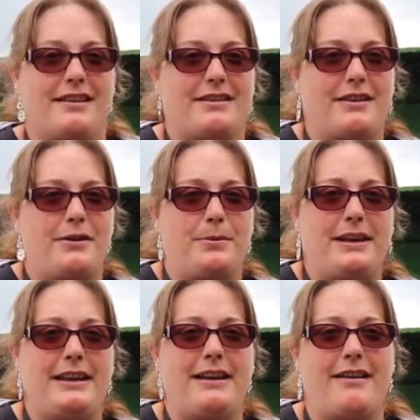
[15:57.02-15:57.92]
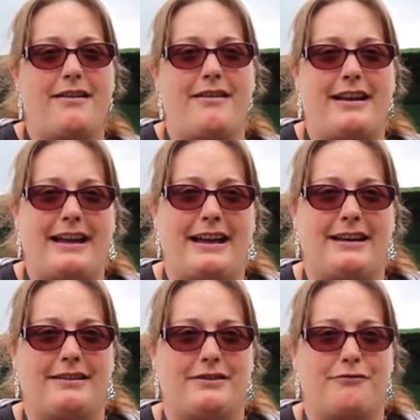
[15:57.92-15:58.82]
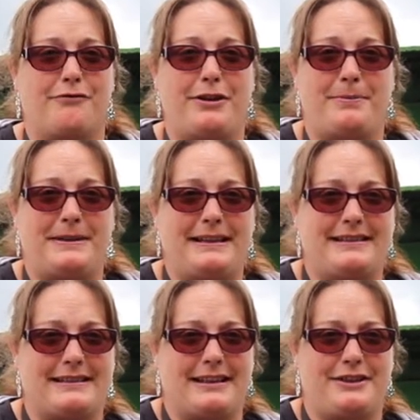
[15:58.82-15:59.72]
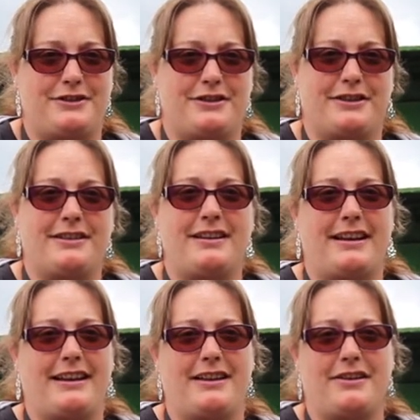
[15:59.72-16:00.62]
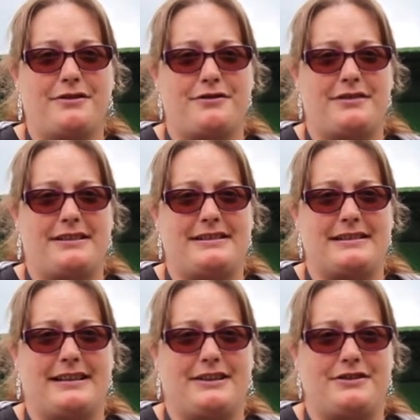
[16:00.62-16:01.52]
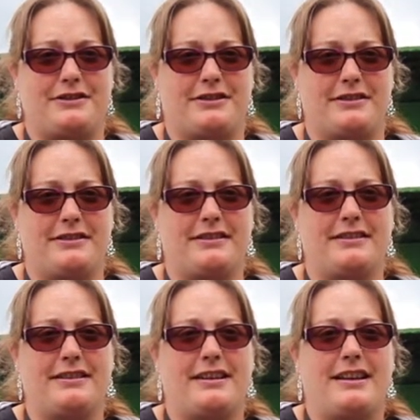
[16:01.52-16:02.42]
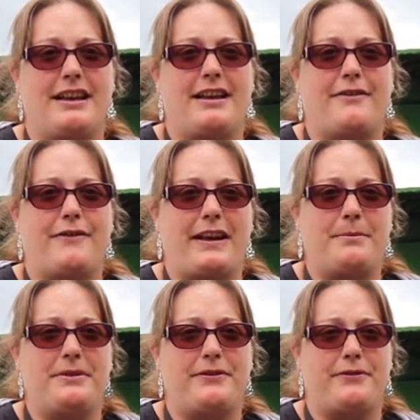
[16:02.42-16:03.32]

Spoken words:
So we are at Ropley Station, a country station famous